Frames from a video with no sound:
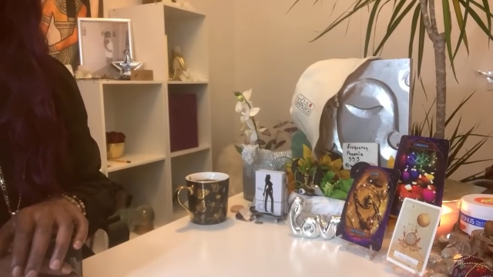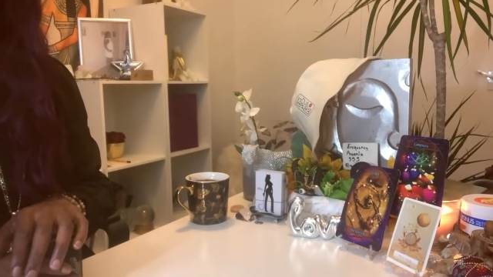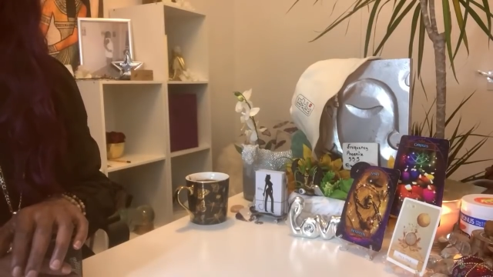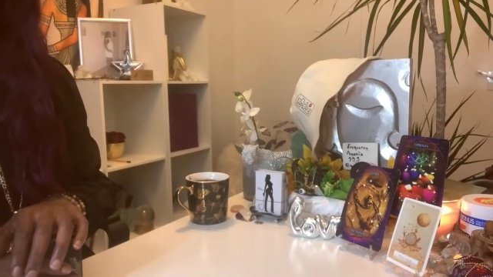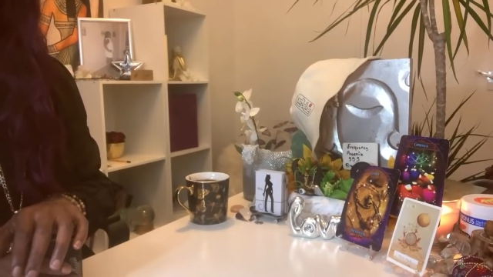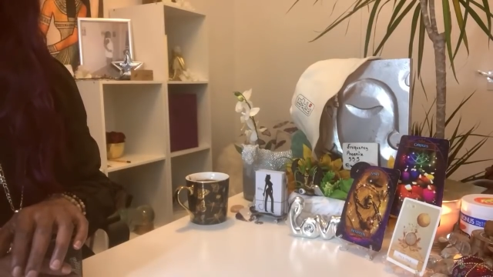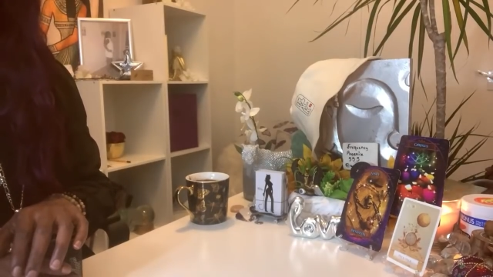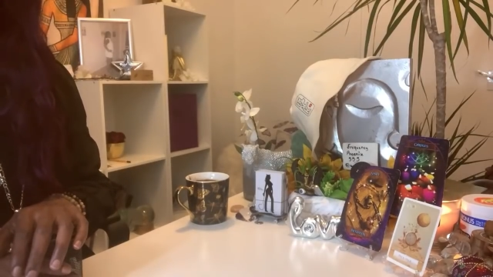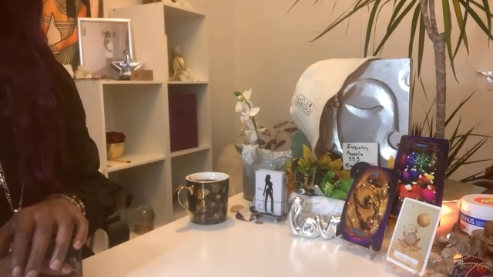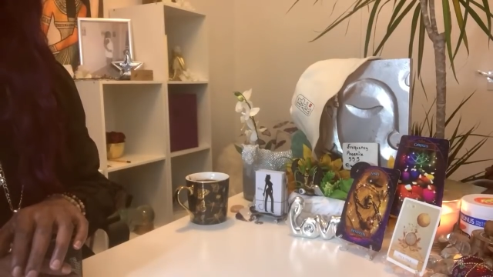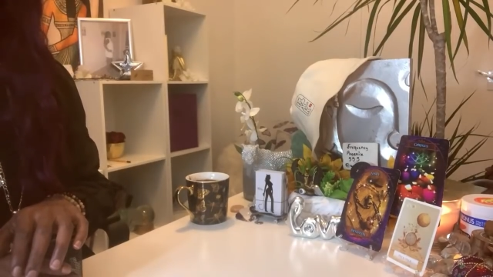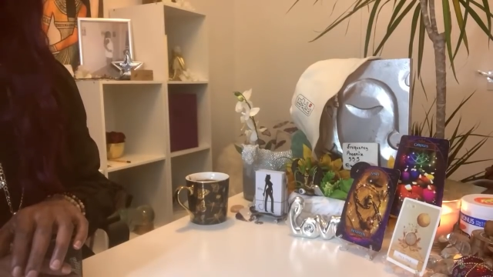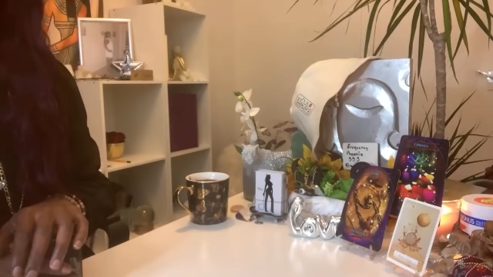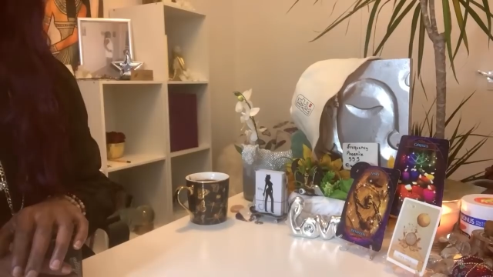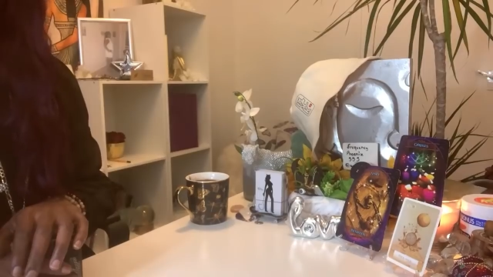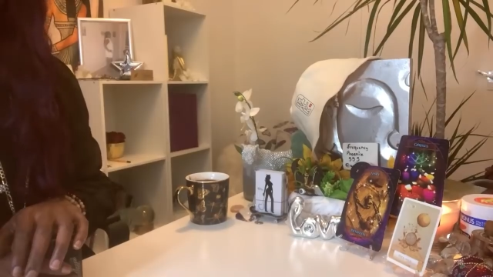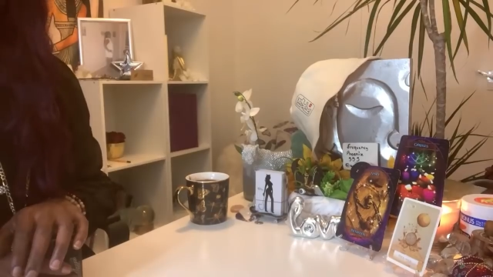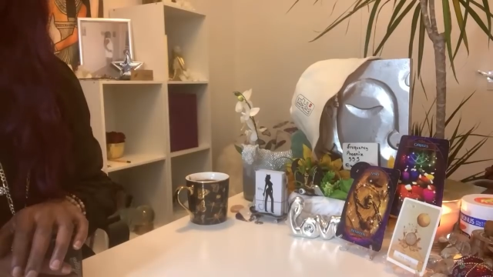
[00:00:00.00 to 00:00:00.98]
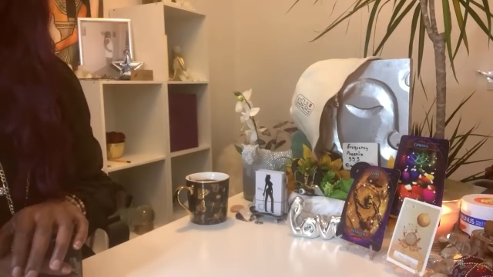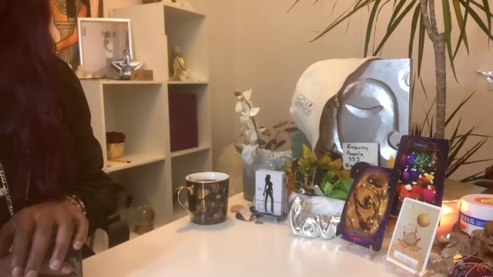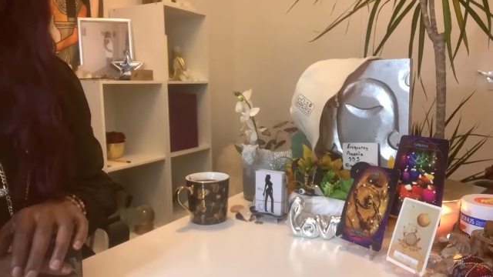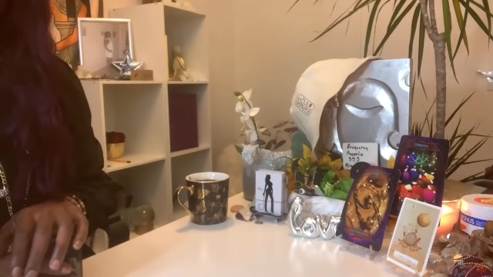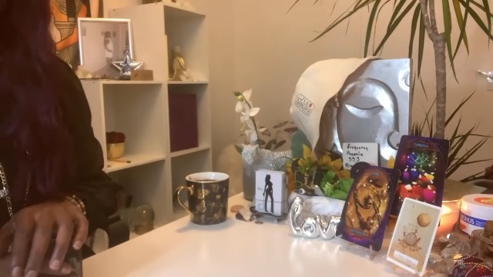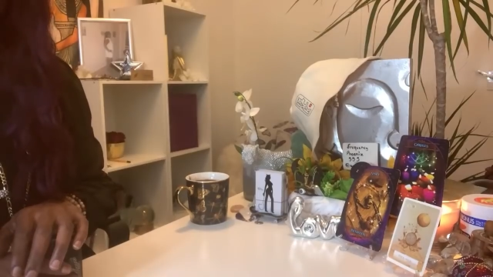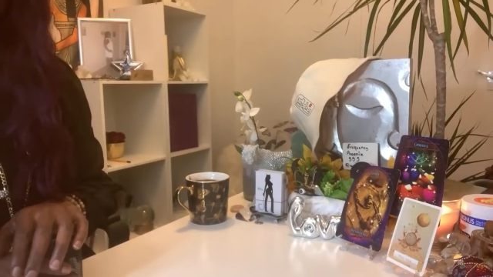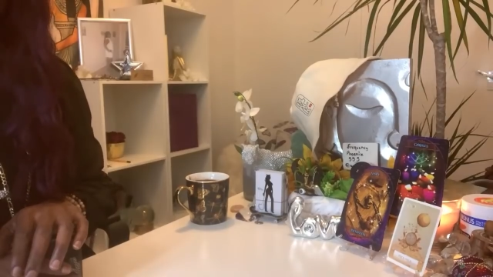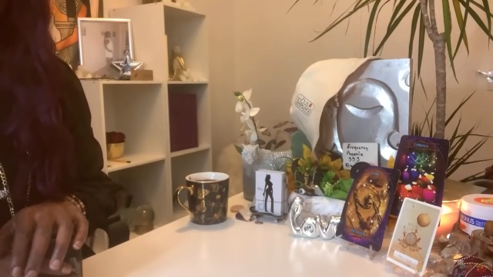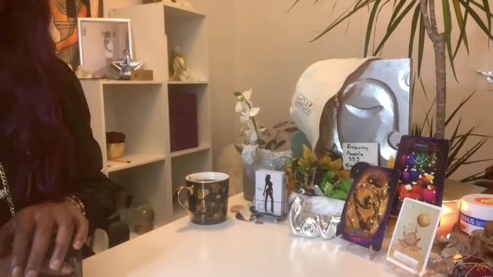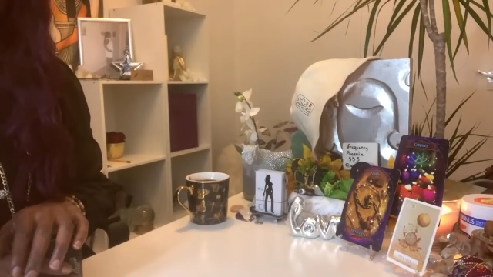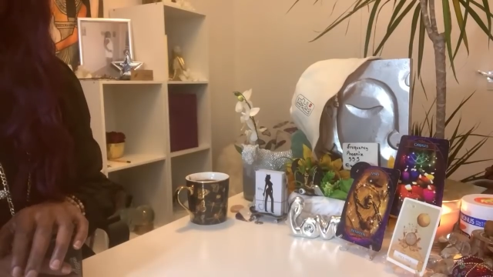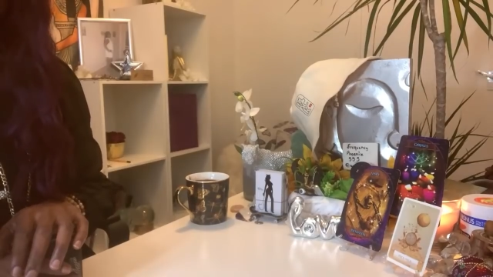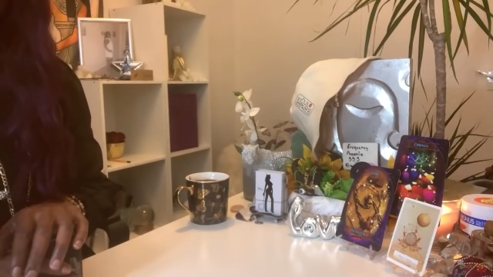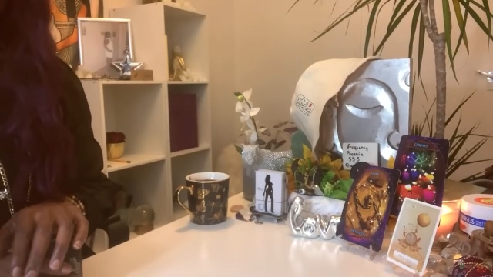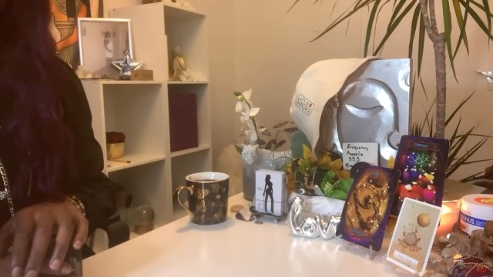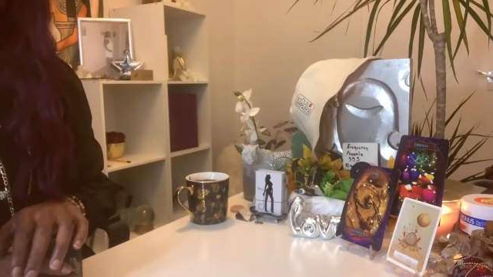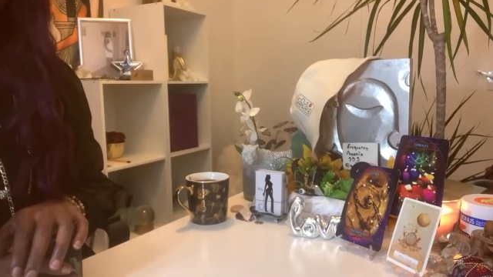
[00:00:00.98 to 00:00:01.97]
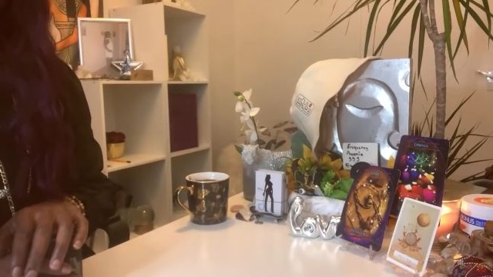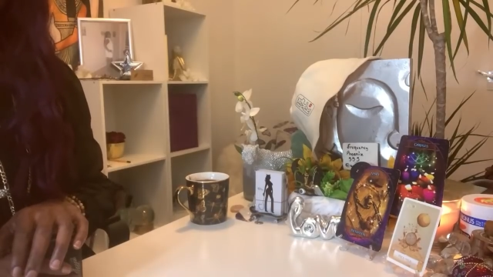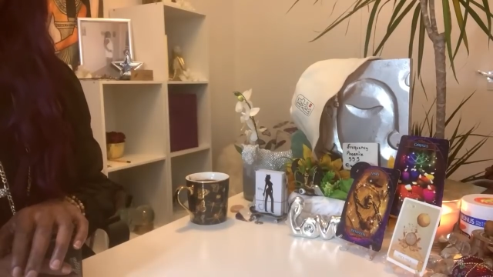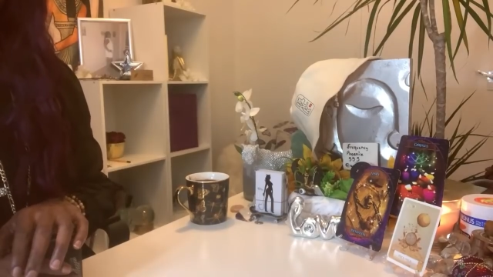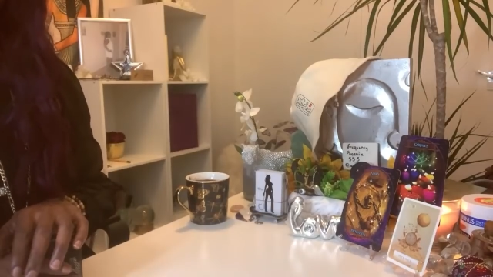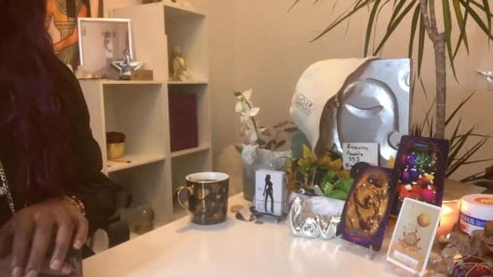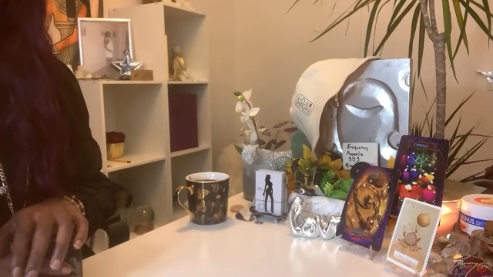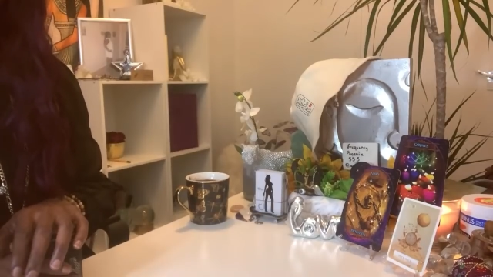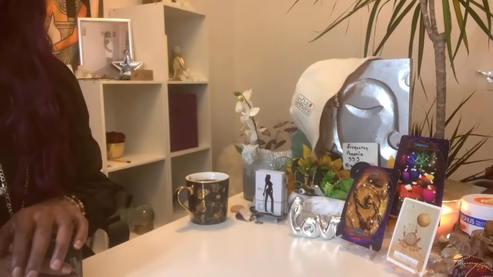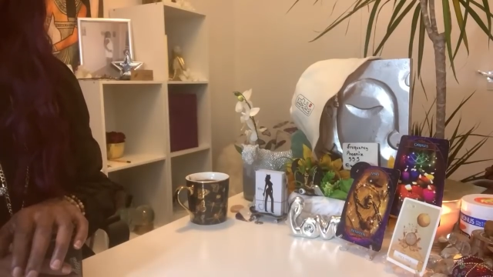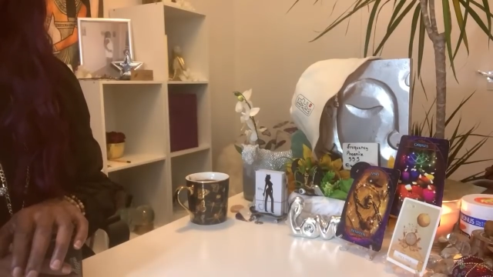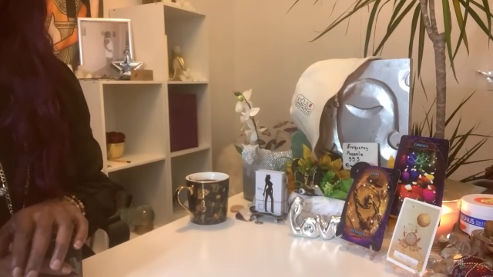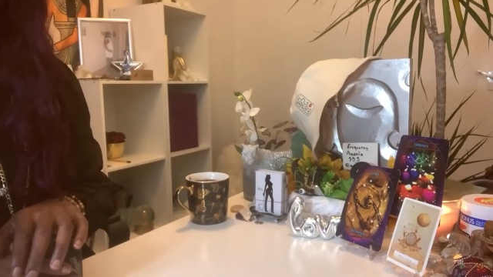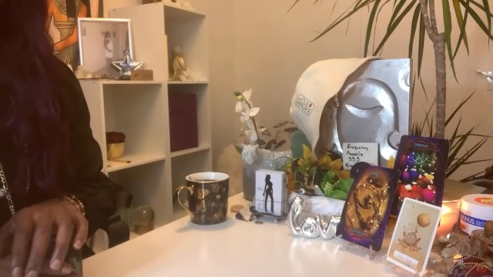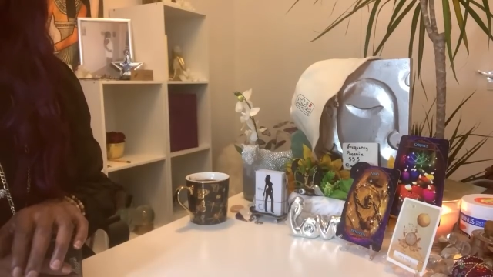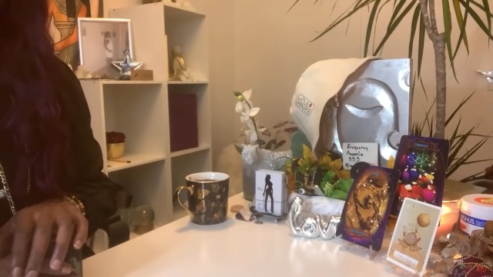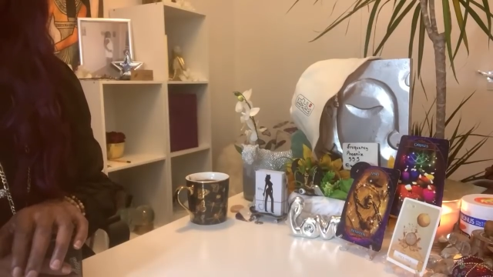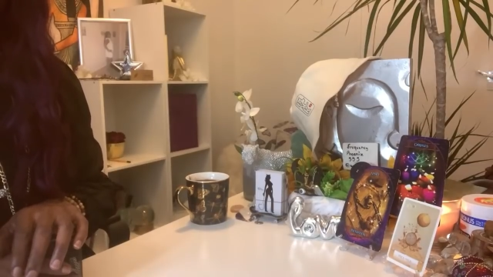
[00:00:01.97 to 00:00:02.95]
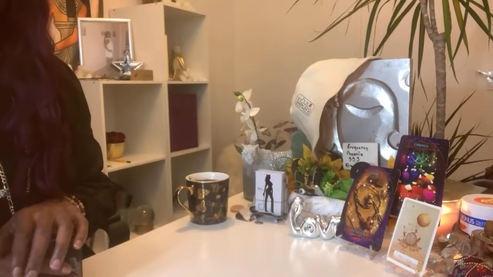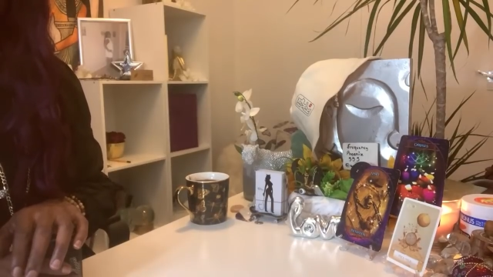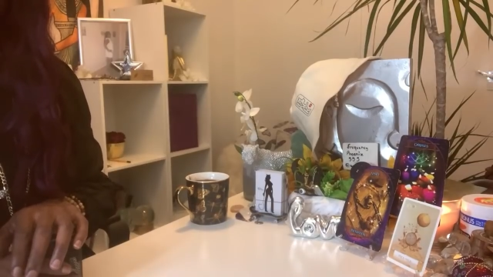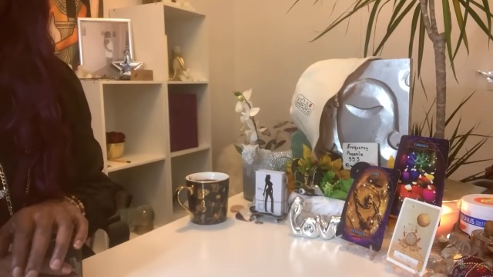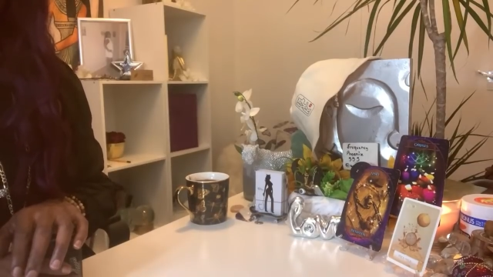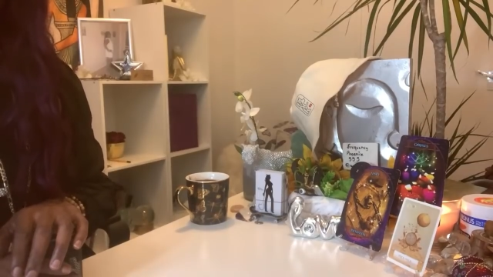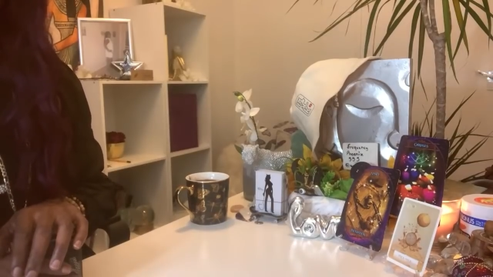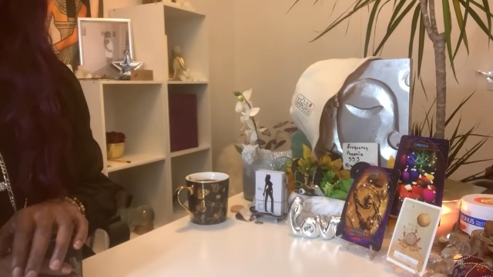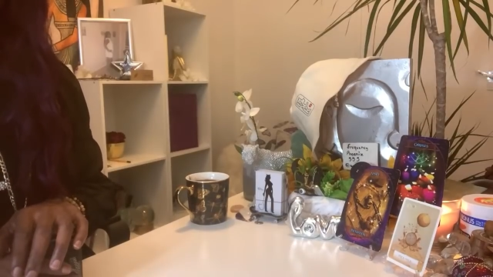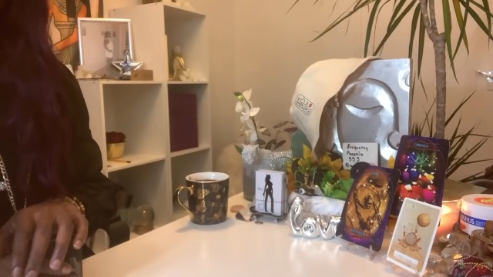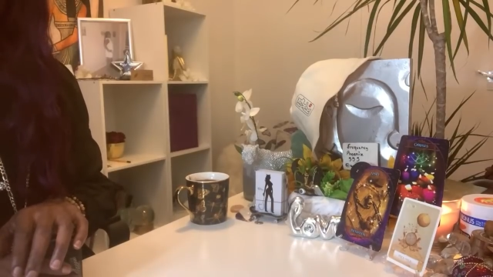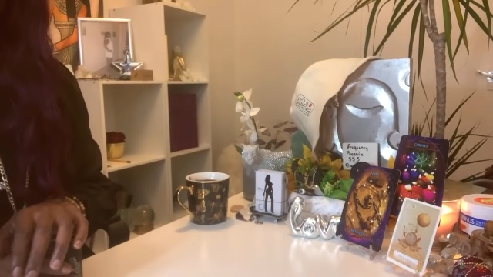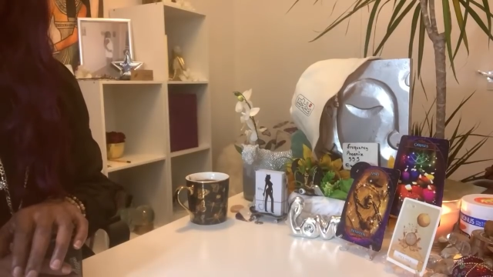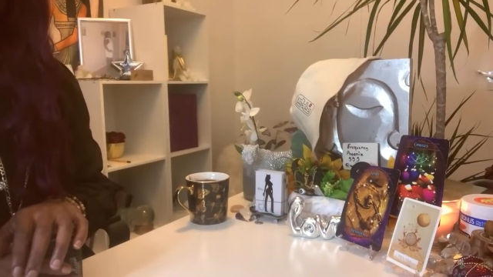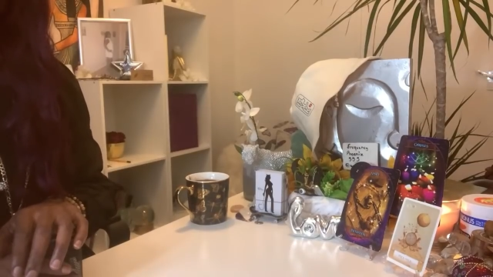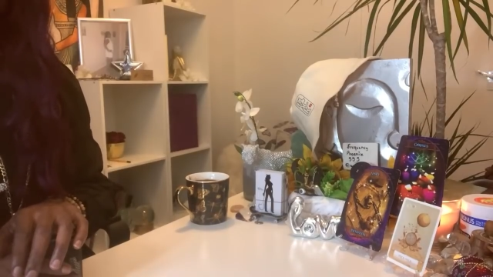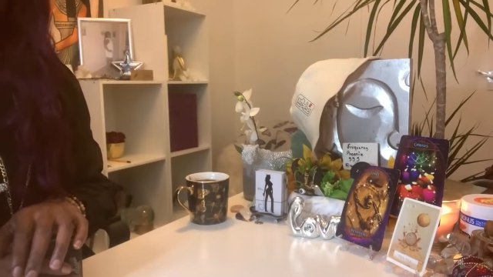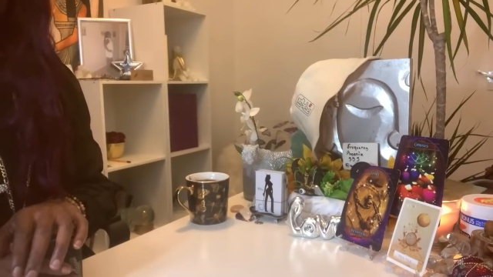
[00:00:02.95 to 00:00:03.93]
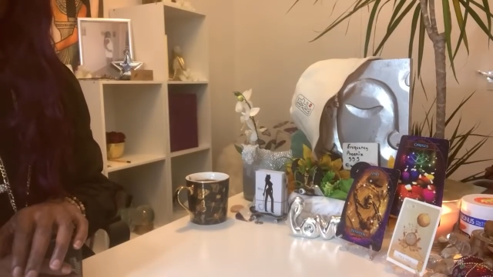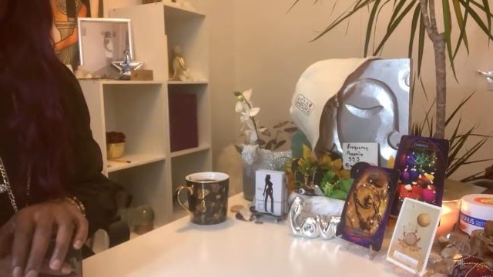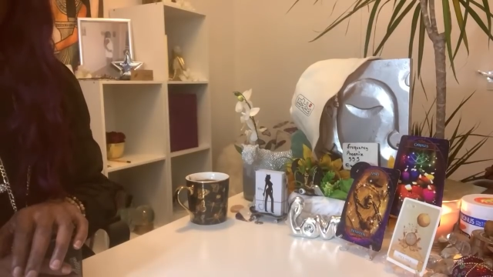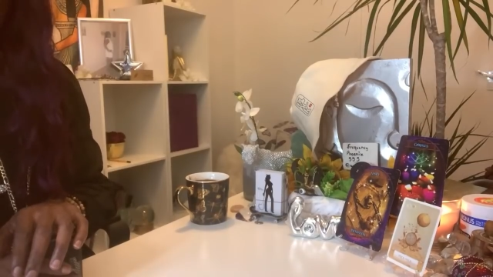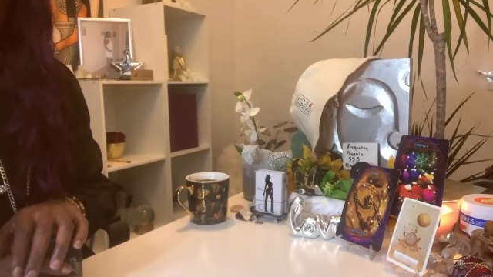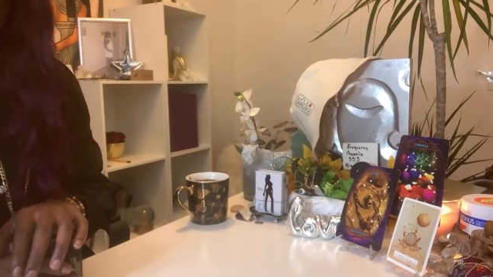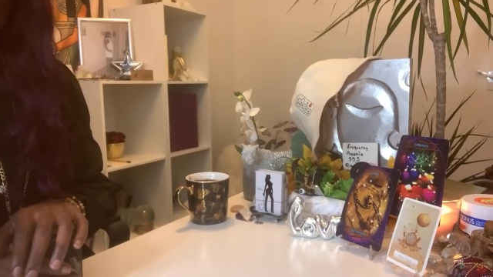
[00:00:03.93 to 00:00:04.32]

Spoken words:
No face is visible, so there are no lips to read.